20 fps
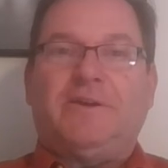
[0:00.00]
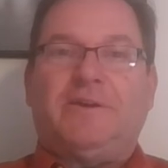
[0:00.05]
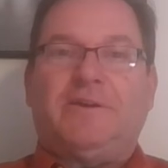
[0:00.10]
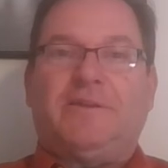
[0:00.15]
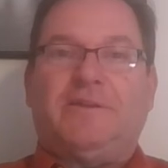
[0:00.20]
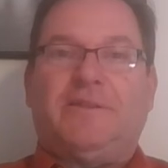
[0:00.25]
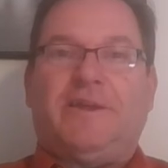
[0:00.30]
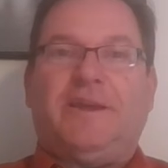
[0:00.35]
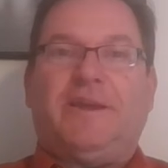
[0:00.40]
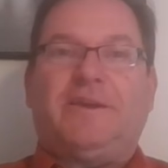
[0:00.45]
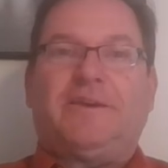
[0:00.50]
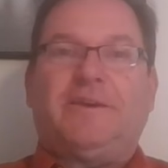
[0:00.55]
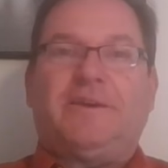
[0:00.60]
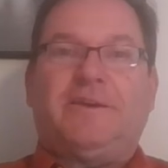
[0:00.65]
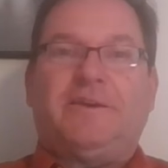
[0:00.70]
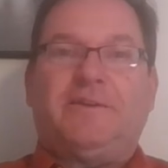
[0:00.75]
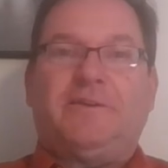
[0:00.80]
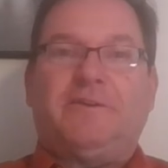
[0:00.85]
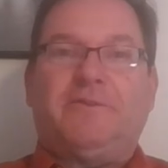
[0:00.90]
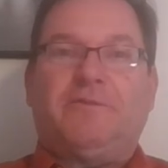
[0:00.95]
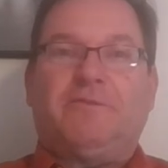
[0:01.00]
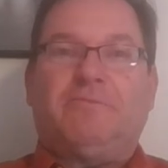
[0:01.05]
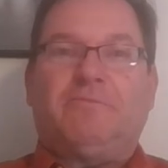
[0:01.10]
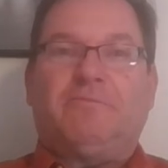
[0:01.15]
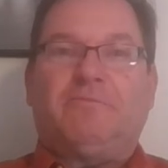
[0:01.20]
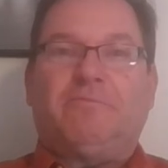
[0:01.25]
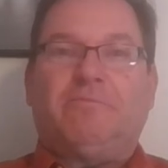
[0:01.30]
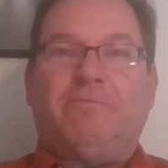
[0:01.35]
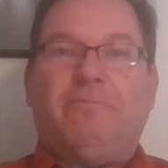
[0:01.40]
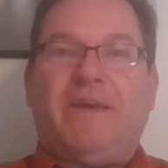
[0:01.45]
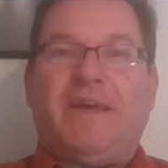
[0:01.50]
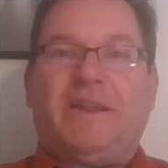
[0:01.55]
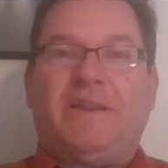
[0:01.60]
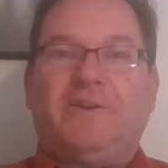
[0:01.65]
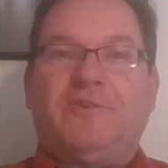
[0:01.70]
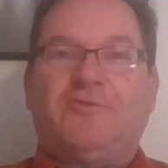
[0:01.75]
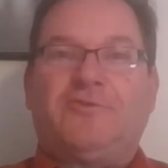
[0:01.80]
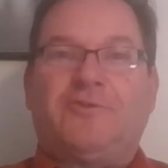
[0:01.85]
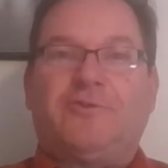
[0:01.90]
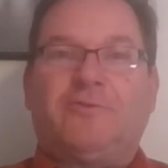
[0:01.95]
they can
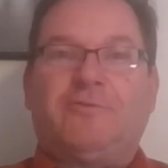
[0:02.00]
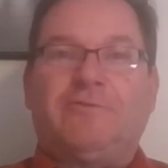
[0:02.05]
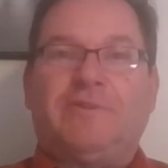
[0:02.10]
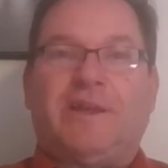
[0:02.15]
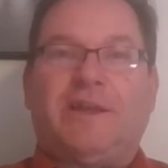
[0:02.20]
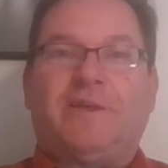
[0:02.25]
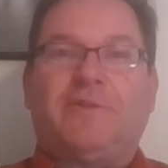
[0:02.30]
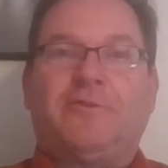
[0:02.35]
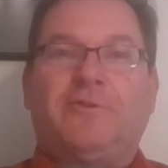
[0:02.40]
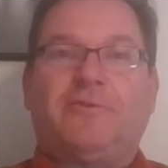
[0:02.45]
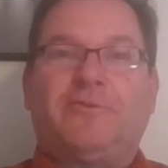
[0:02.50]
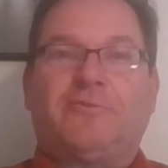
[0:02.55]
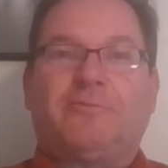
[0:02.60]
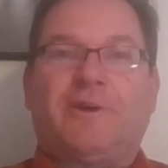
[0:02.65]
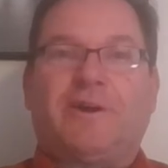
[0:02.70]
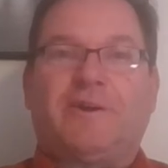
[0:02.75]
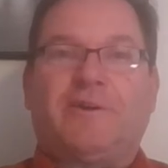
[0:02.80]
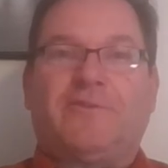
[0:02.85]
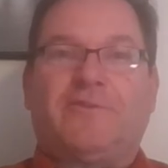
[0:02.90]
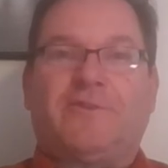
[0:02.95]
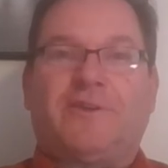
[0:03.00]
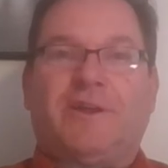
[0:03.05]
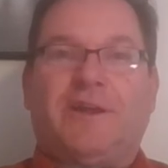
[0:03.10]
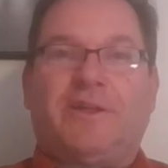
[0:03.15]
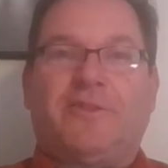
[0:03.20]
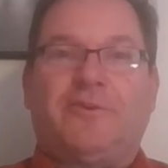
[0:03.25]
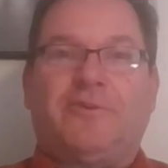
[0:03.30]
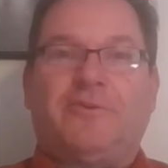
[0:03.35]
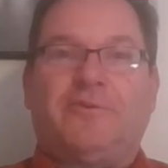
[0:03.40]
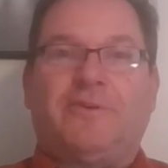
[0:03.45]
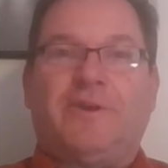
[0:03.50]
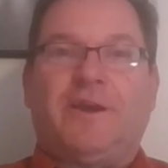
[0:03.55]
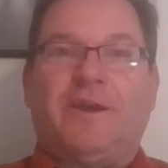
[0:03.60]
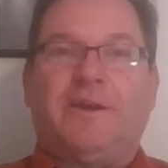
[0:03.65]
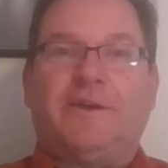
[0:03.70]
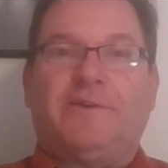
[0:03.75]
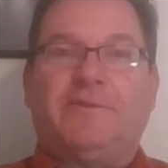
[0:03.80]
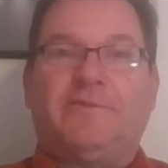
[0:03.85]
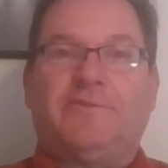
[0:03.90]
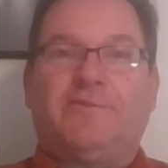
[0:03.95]
manage or link those records together
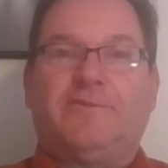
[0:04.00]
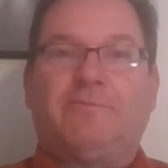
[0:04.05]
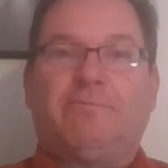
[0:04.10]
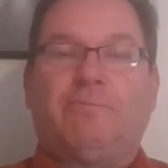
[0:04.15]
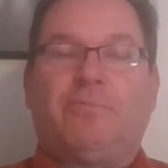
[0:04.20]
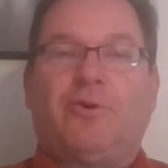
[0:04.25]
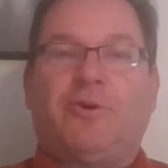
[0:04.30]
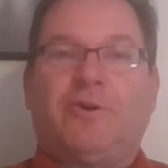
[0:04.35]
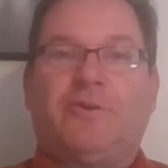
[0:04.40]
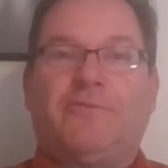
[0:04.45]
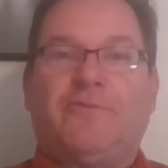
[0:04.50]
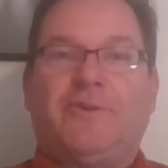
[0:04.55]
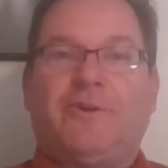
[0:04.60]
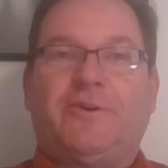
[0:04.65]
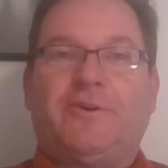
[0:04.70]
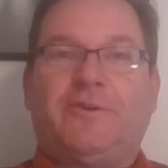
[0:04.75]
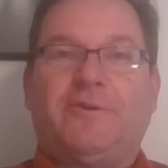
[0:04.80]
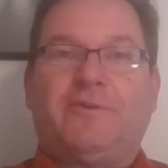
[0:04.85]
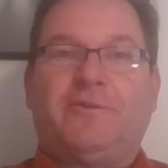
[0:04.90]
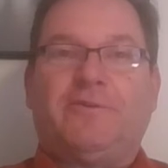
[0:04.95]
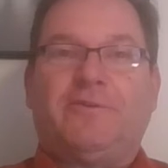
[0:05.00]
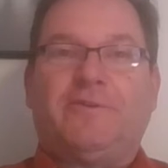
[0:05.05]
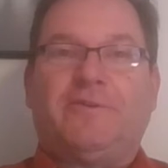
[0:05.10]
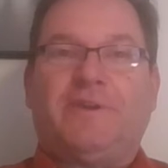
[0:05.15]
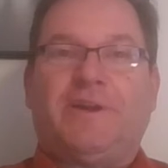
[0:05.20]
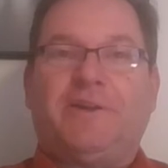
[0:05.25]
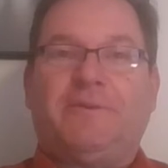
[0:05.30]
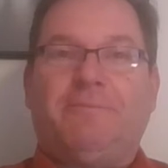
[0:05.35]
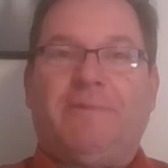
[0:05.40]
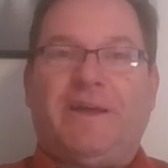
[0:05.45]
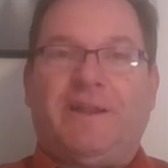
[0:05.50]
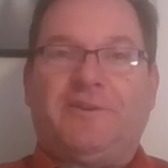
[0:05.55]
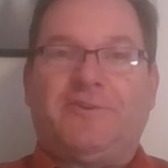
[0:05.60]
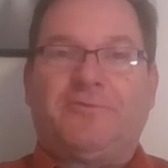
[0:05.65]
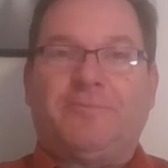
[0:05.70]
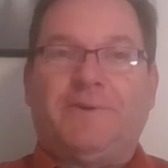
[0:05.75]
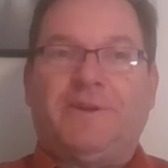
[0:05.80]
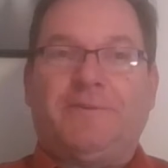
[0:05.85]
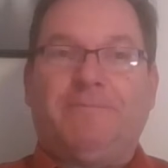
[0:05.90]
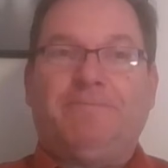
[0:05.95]
as part of their data
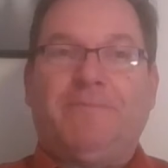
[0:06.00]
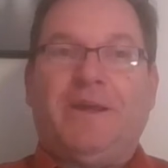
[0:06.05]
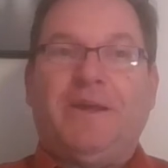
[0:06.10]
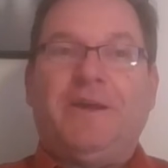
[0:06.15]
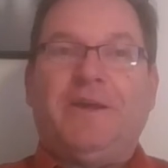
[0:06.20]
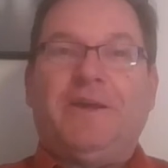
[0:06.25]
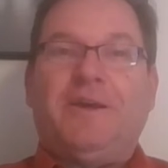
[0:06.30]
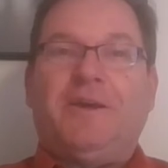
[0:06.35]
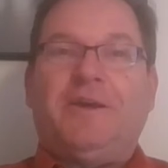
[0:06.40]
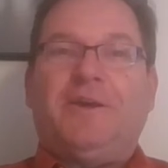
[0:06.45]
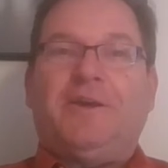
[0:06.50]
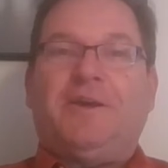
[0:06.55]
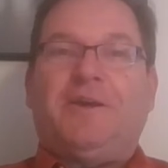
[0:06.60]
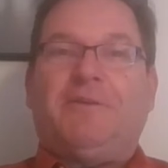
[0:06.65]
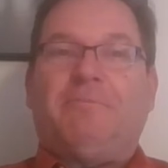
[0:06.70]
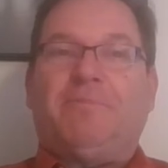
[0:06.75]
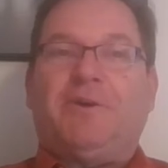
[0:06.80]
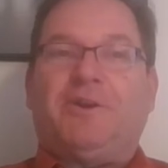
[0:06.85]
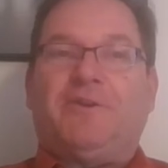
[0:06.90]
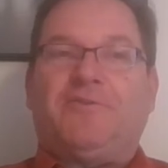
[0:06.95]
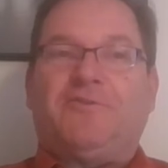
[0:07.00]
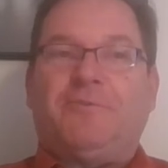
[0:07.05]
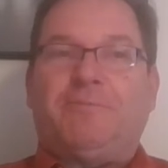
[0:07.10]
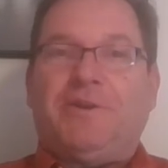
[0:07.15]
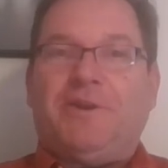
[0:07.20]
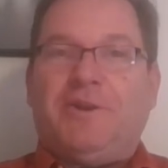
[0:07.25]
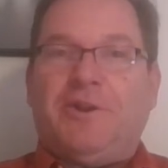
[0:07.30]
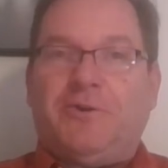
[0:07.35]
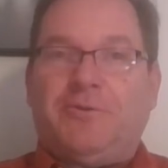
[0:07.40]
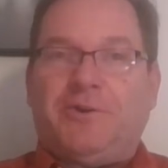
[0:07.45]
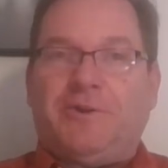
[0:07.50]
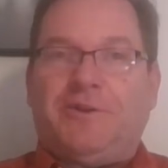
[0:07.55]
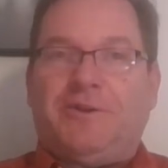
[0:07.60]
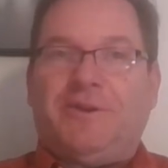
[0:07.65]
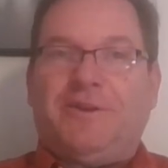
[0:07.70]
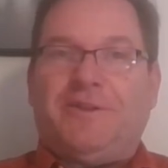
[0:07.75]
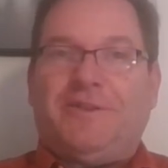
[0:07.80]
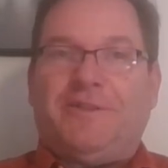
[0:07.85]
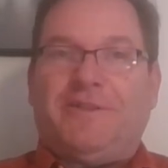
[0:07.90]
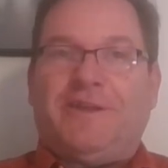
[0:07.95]
management. But it should be
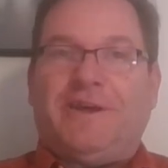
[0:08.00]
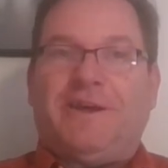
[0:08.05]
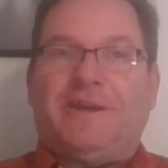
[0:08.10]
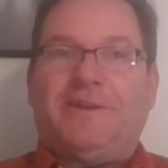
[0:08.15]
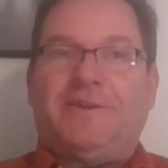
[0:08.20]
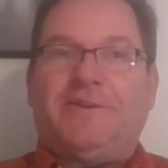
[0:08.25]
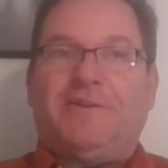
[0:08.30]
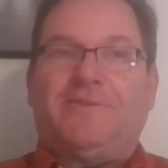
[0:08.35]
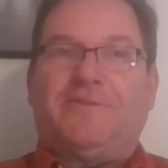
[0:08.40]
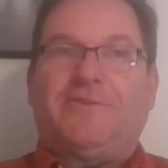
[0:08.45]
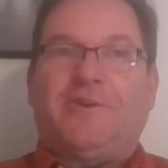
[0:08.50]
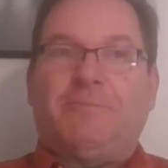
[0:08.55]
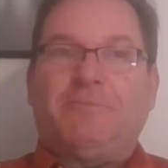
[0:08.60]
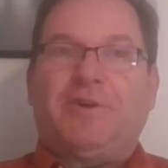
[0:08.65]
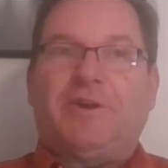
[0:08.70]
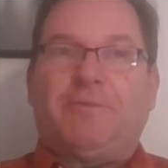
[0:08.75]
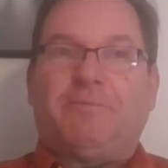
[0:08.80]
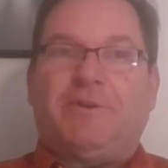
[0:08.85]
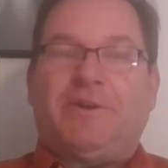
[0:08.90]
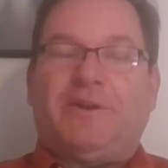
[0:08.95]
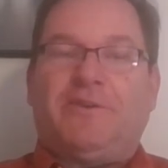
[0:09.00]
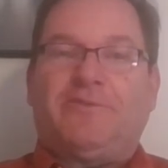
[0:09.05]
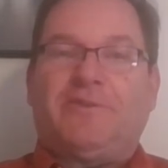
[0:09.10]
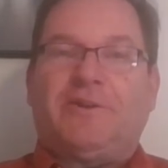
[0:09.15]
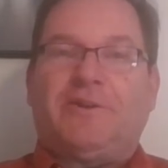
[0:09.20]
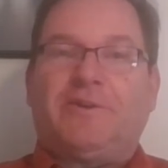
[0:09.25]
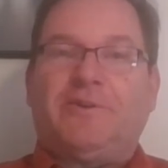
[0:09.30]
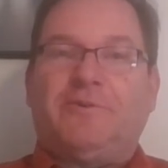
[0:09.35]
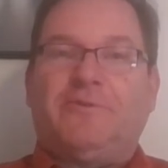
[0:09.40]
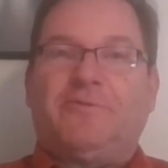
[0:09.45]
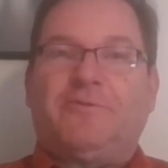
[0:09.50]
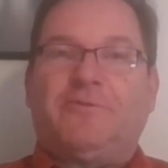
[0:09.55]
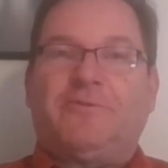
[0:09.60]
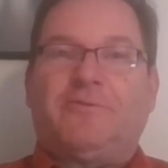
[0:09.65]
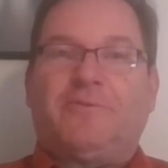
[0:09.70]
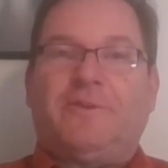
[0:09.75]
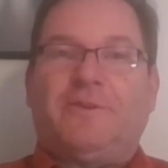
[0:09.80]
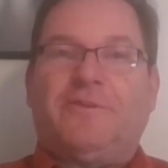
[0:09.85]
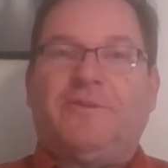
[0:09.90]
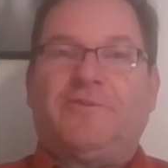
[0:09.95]
noted that some companies, and I'll
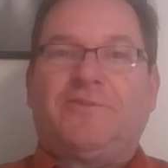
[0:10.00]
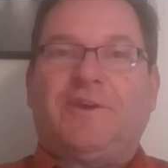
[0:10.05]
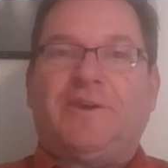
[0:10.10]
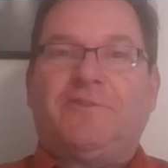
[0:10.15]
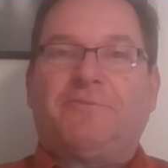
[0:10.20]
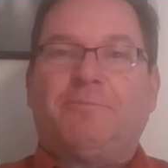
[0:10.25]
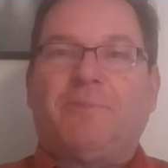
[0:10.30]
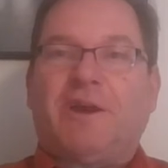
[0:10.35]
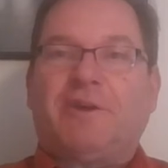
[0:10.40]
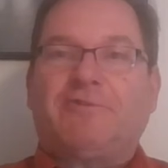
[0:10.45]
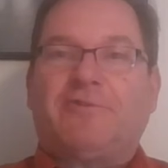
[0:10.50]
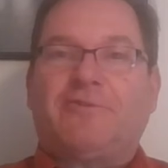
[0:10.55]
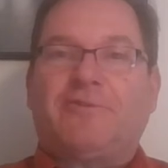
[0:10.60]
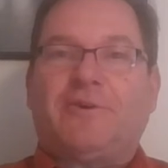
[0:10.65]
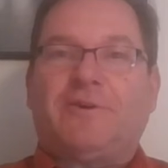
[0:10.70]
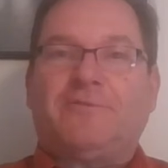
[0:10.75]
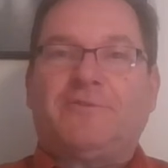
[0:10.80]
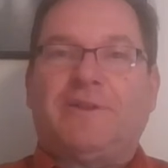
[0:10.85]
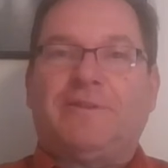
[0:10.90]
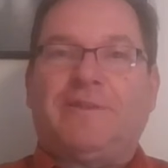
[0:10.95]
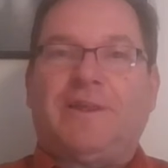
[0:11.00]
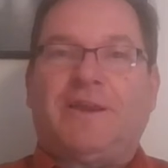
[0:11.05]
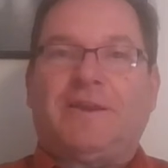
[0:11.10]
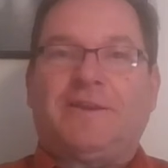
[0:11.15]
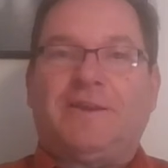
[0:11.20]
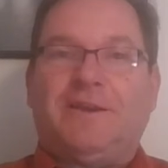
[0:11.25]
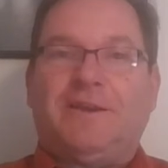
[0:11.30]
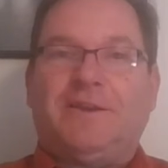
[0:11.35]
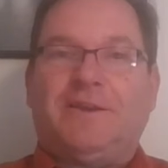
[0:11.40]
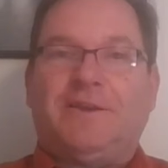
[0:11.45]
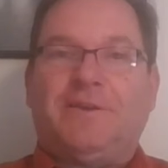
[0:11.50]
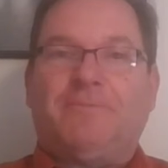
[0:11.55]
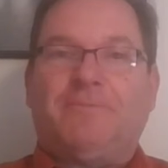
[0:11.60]
use in this case Microsoft and LinkedIn.